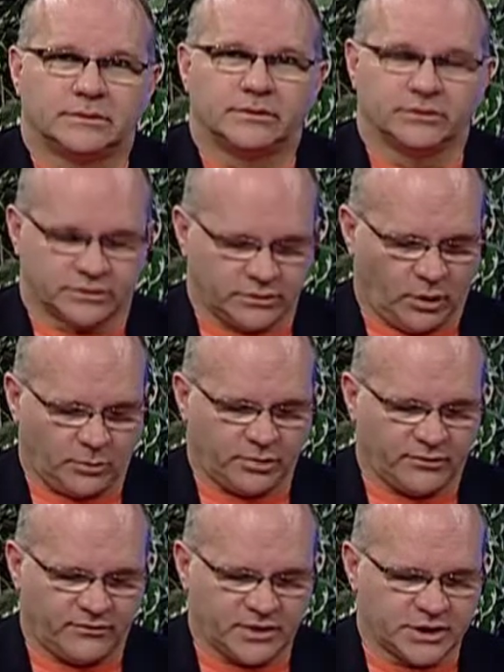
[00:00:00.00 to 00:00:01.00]
There's no
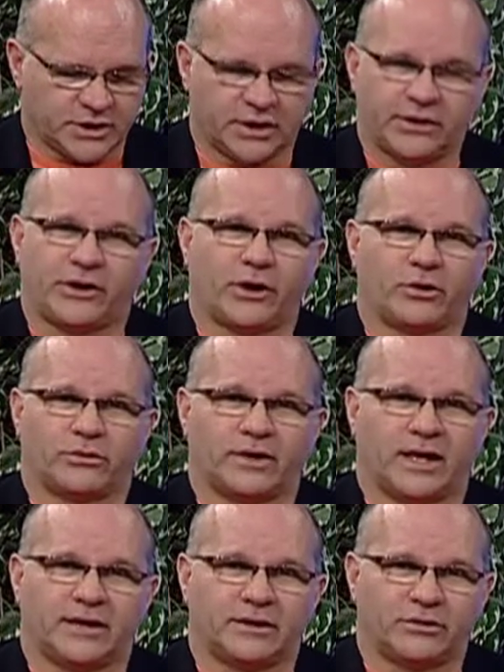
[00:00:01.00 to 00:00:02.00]
provision in there
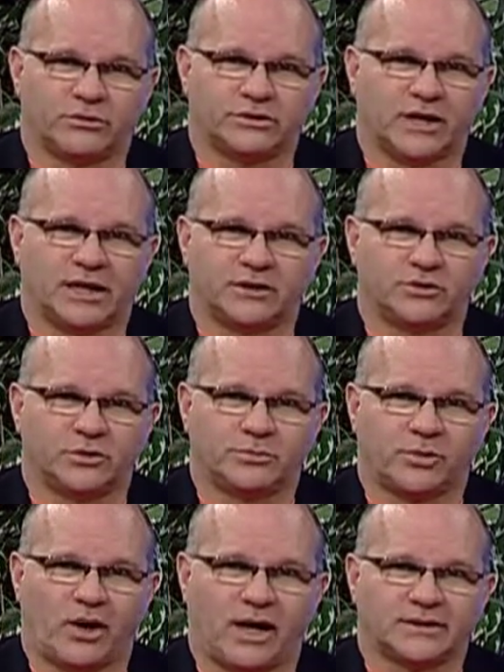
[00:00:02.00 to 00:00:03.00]
that there's any due
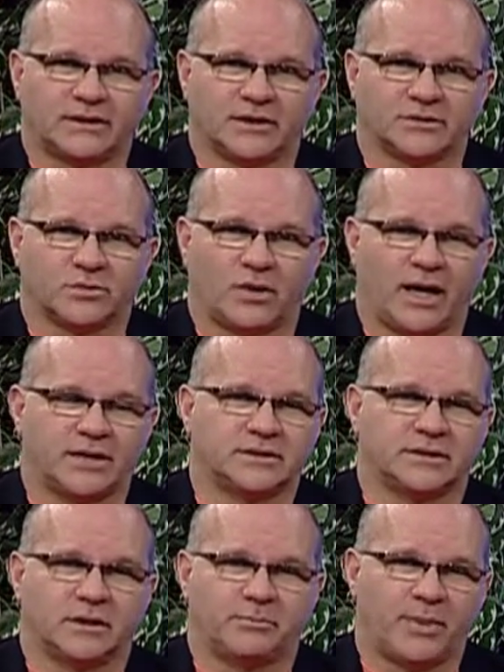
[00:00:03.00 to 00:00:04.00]
process
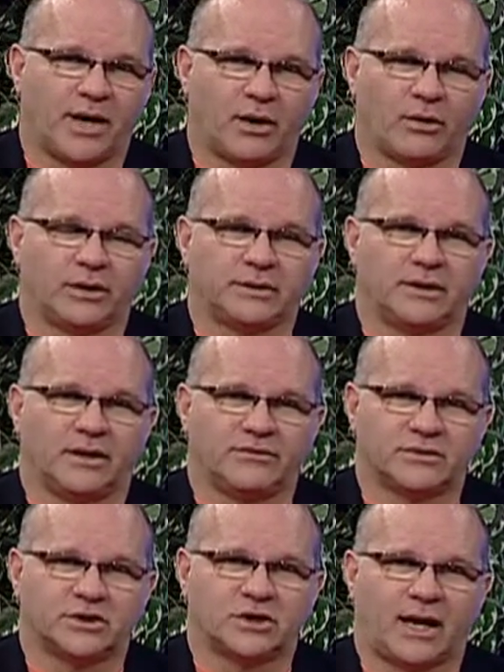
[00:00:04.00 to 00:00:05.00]
rights, and the parent of
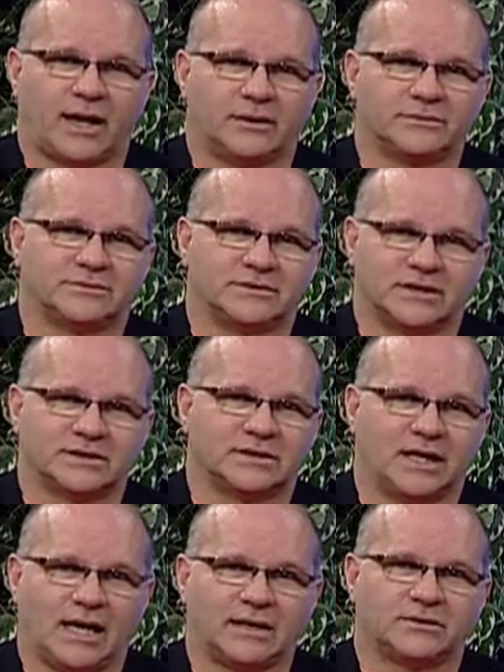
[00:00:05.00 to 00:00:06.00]
the child does
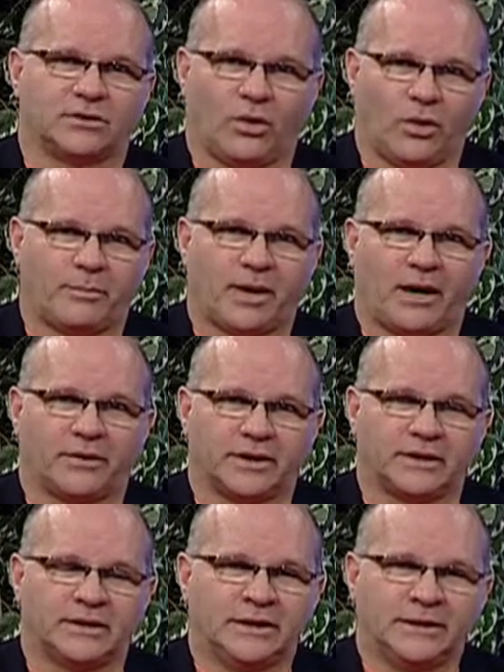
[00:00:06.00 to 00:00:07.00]
not know about
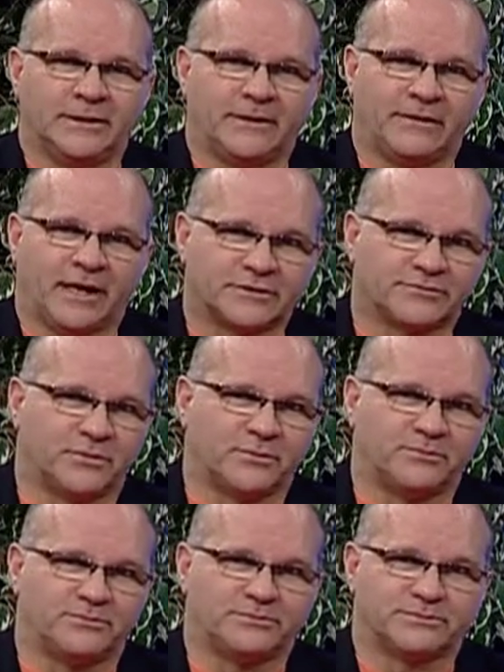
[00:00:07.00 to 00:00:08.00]
it. And that's
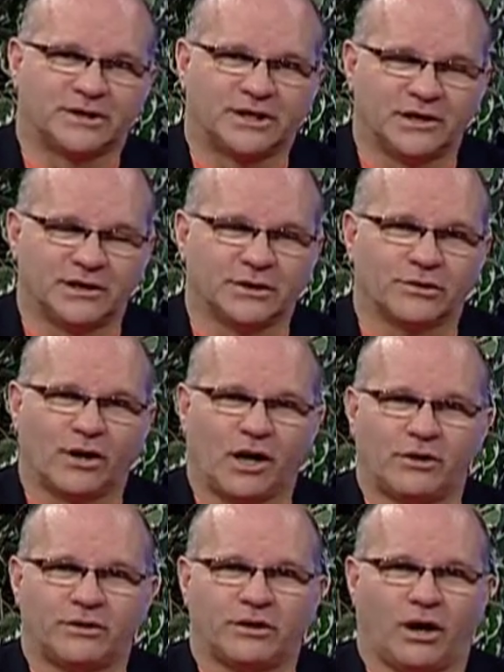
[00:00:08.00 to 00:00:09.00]
from
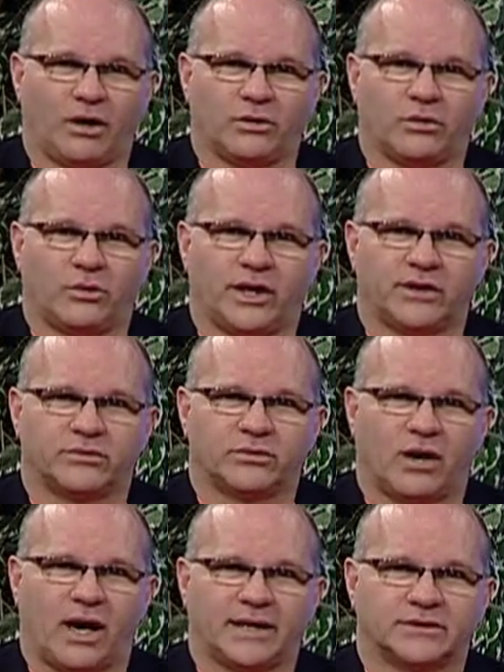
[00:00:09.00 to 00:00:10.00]
kindergarten all the way
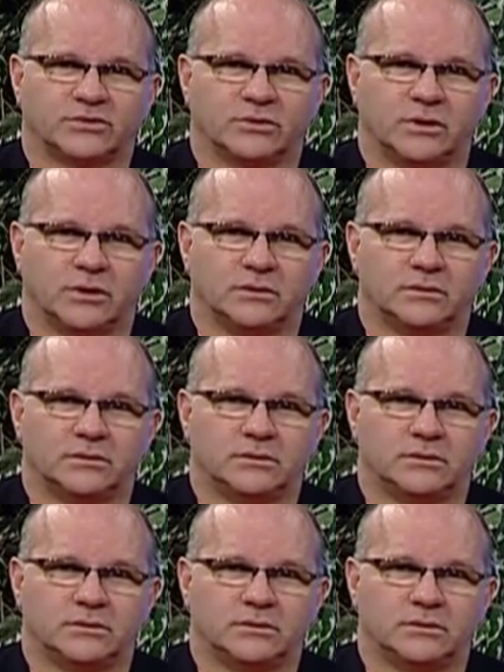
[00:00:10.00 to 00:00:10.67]
through high school.